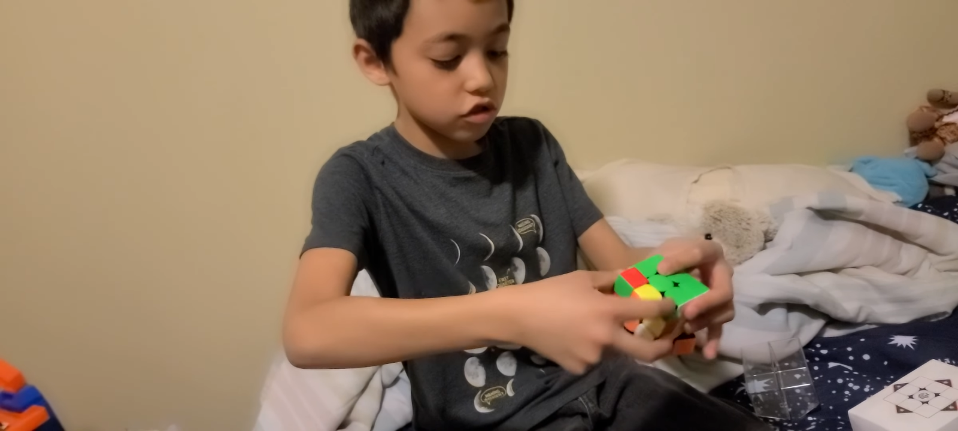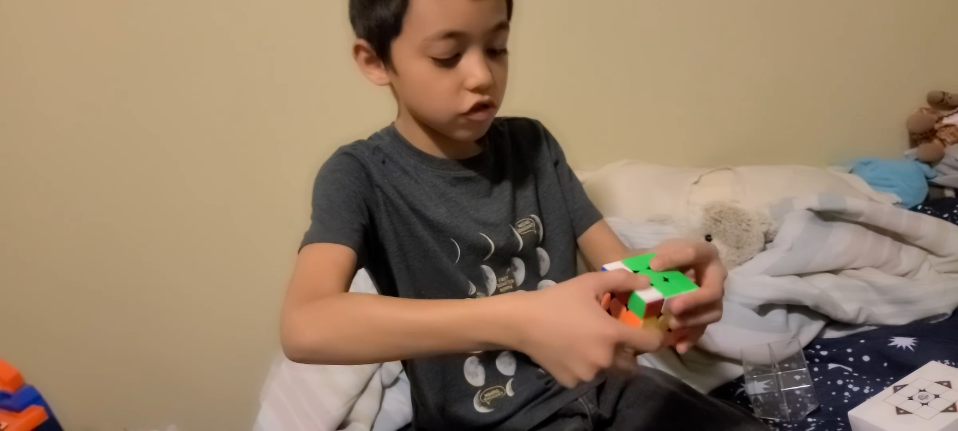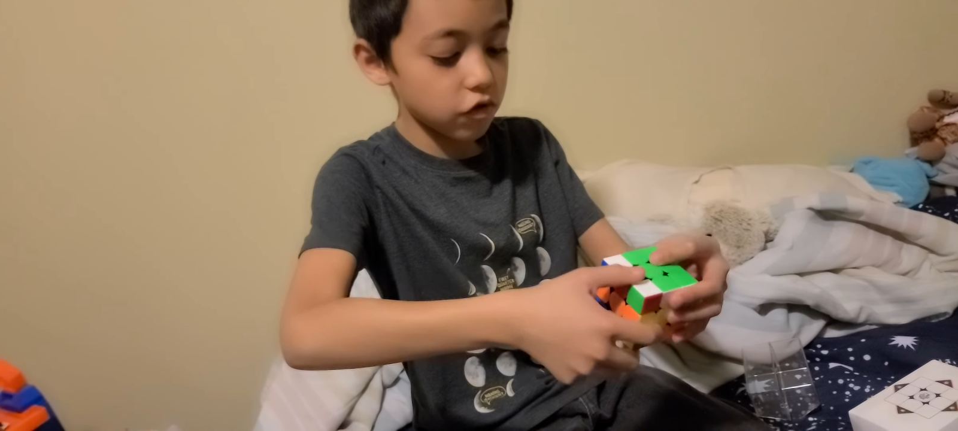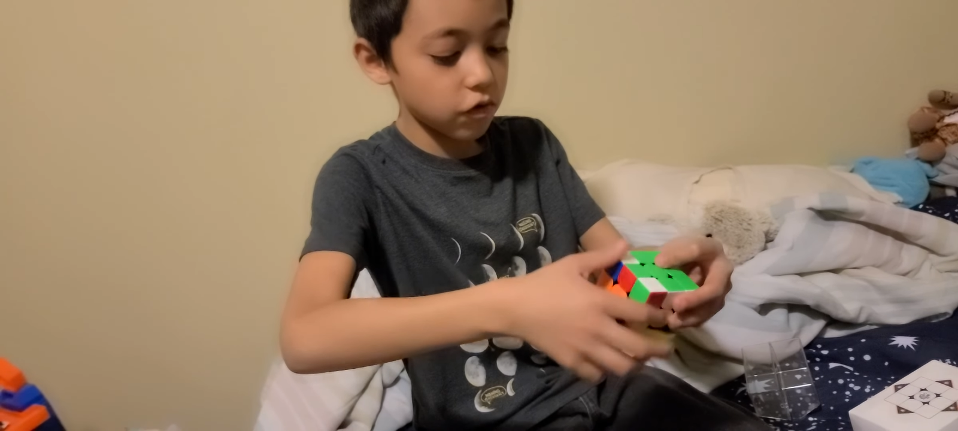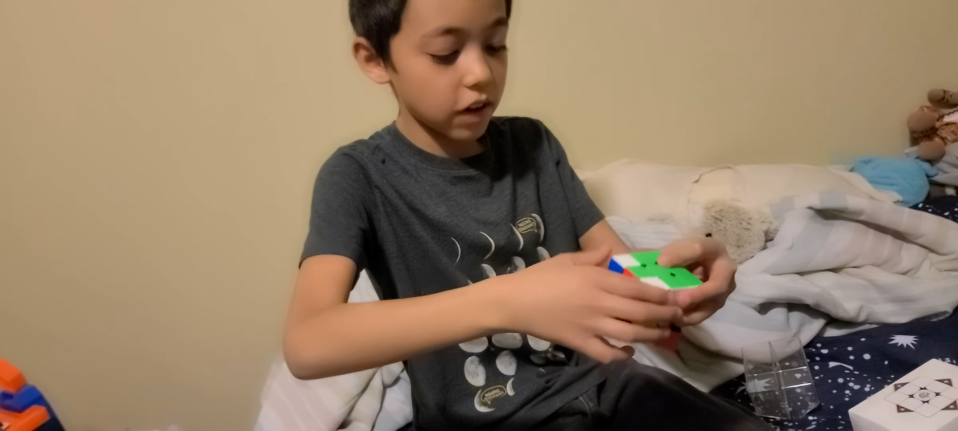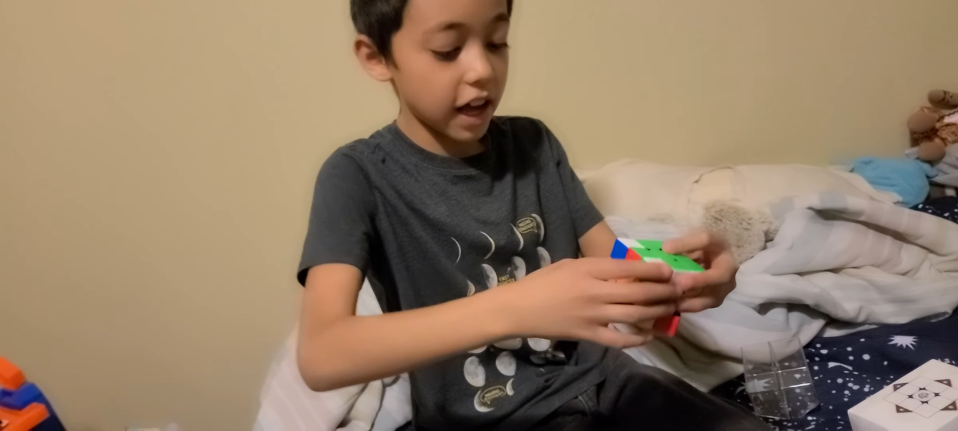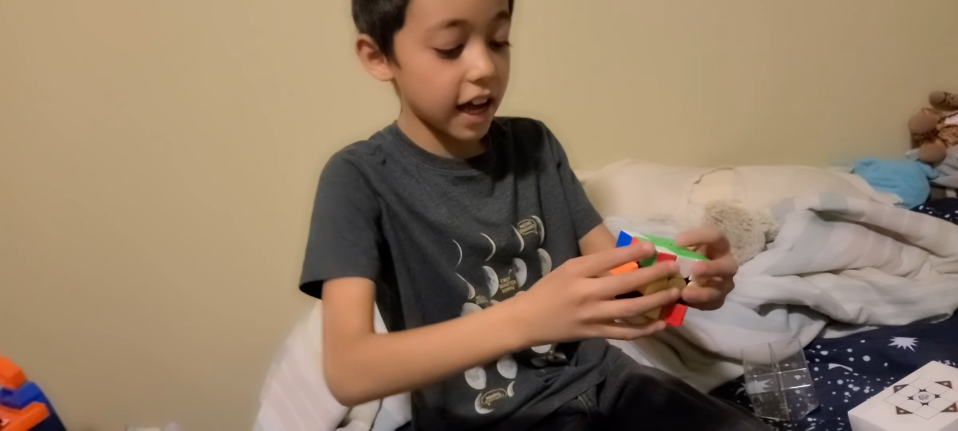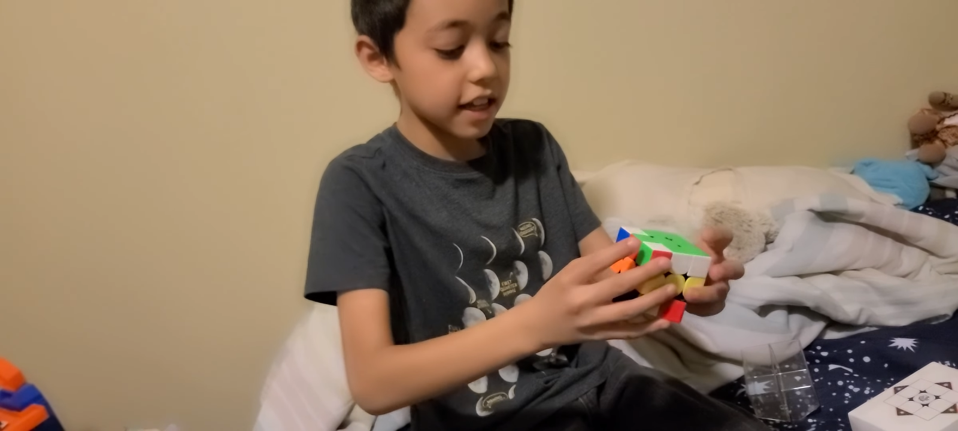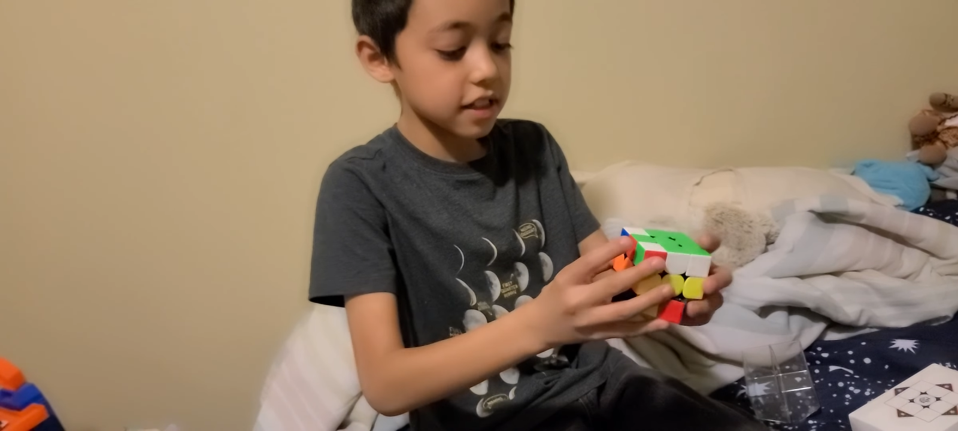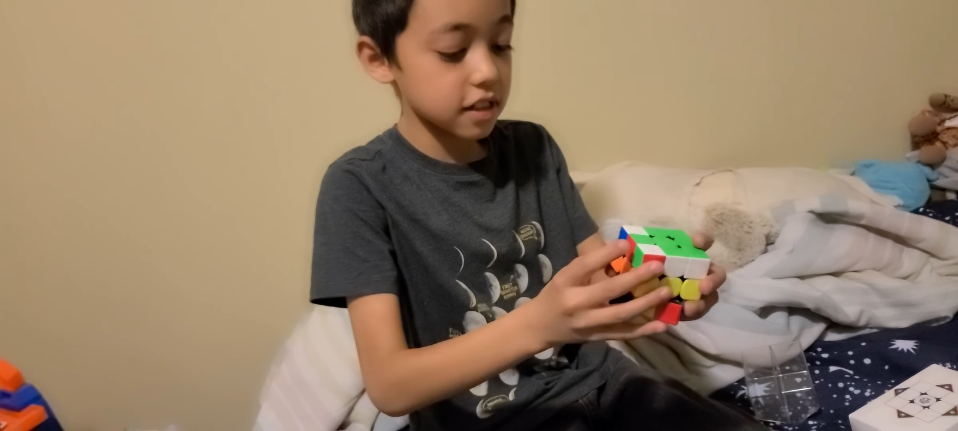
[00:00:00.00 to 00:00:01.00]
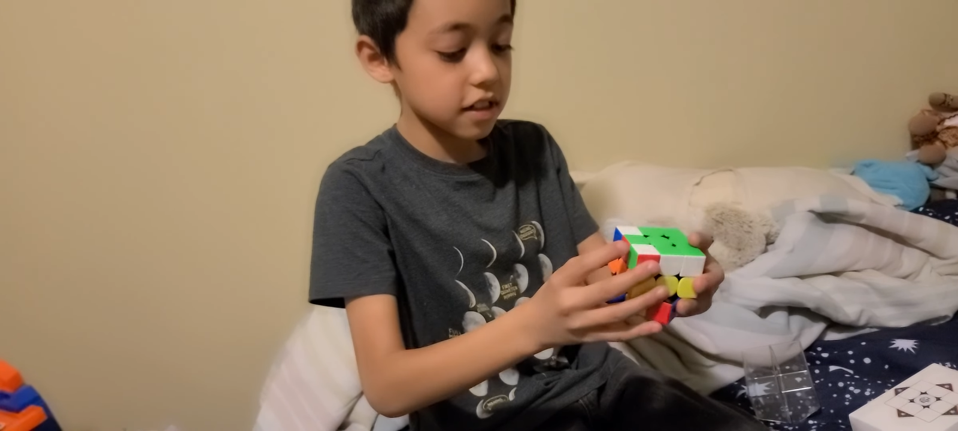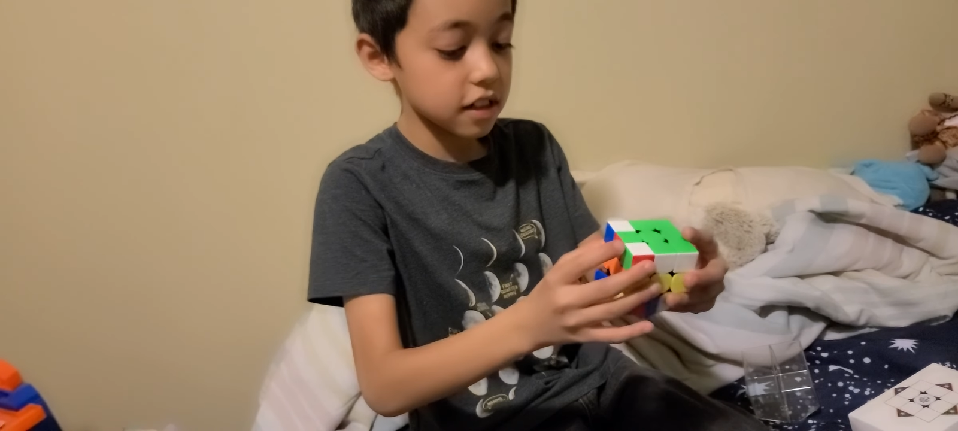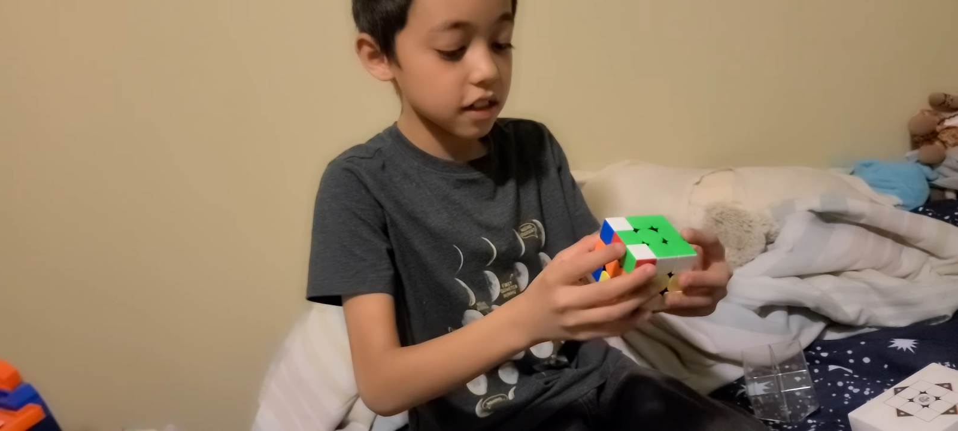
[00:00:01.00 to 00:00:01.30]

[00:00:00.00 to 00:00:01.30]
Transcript: faster. fast.